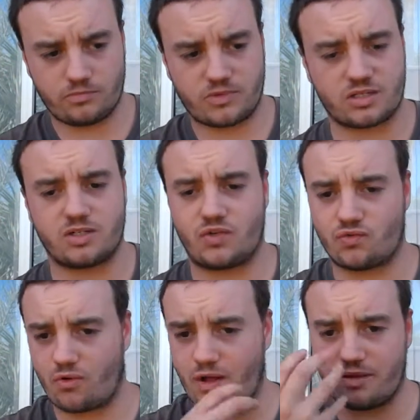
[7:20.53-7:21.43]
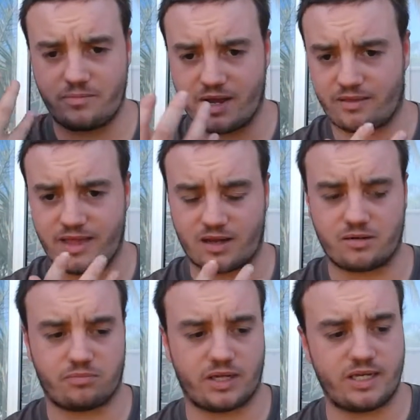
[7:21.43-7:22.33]
doesn't dry the mouth out
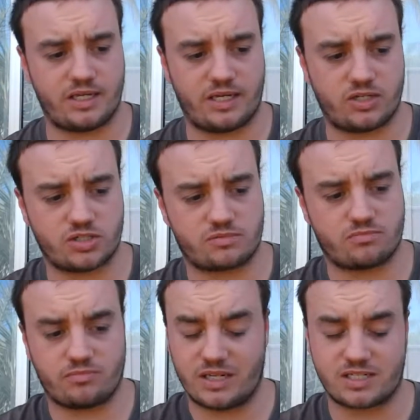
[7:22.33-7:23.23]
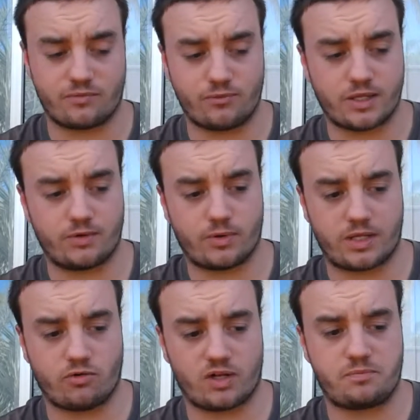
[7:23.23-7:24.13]
completely. It's a really,
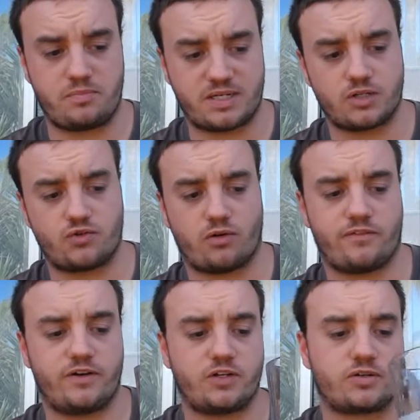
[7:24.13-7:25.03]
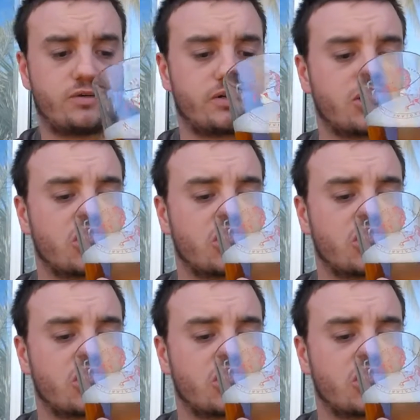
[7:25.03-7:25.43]
really nice bitter dry finish to it.